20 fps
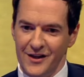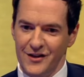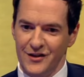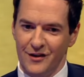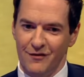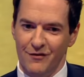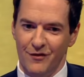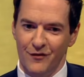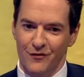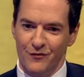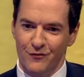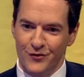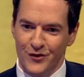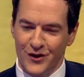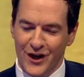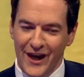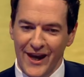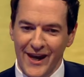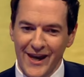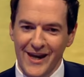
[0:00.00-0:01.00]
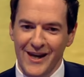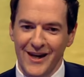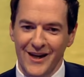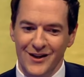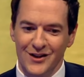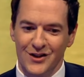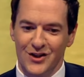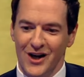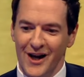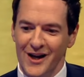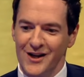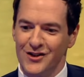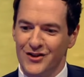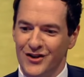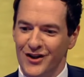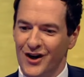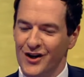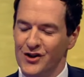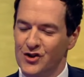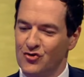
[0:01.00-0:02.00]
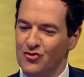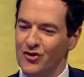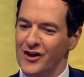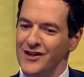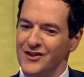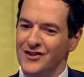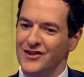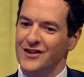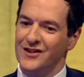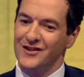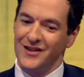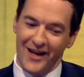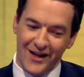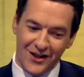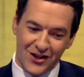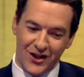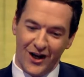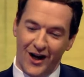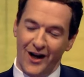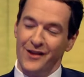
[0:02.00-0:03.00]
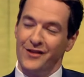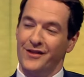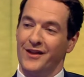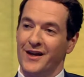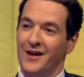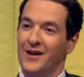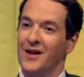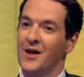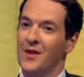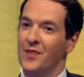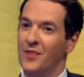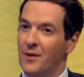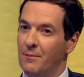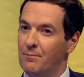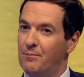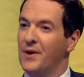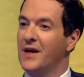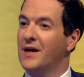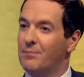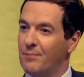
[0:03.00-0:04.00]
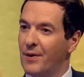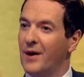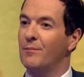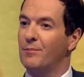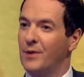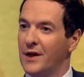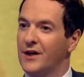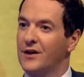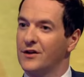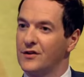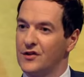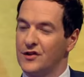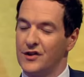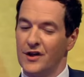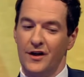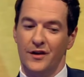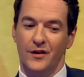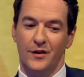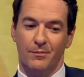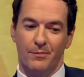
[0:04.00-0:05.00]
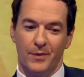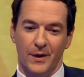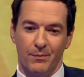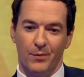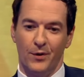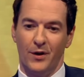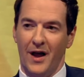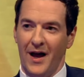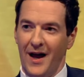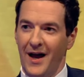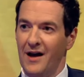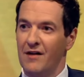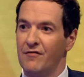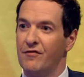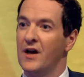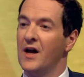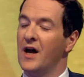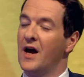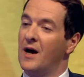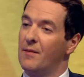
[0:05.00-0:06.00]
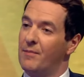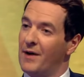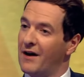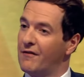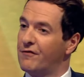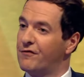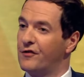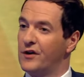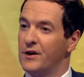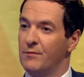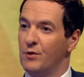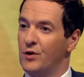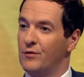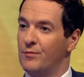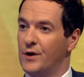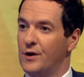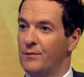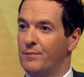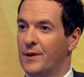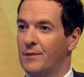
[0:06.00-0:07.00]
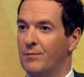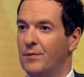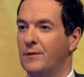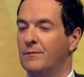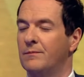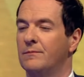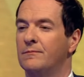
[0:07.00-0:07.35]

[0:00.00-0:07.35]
is a key well, change that addresses, actually, I think, the big public concern that people he have didn't get about any free movement of people. change